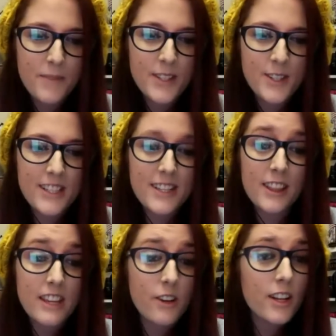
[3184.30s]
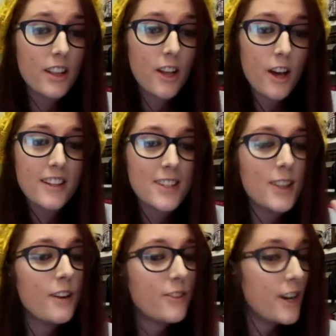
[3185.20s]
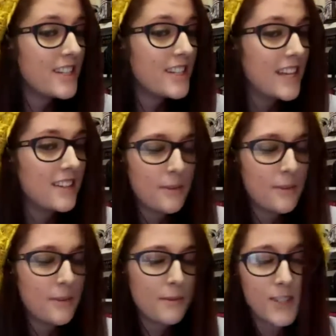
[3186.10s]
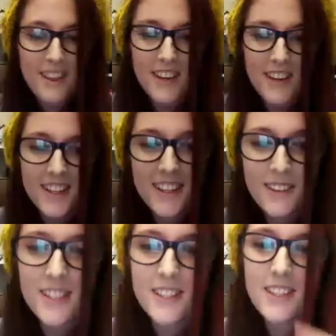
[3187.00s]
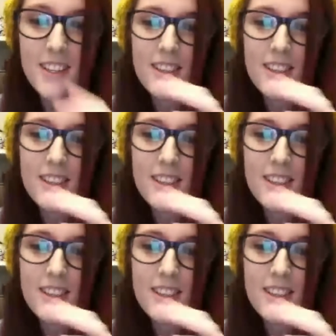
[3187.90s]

So there's a lot of content shipping those together, which is